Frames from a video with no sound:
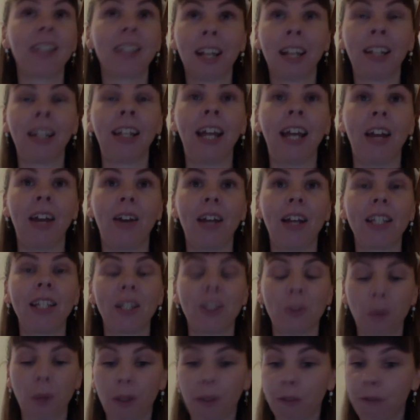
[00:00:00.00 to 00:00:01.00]
hilarious.
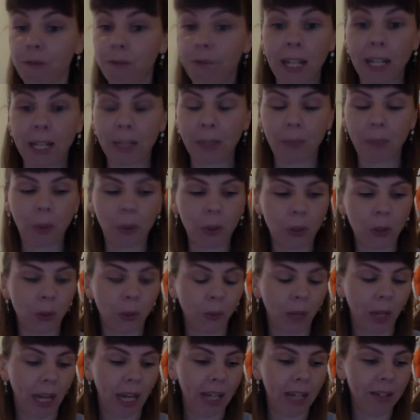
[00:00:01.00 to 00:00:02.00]
It's one of the funniest books
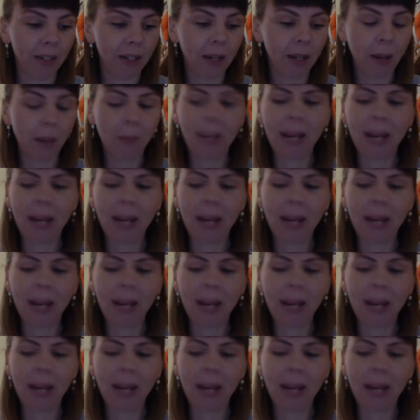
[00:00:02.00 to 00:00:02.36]
you read.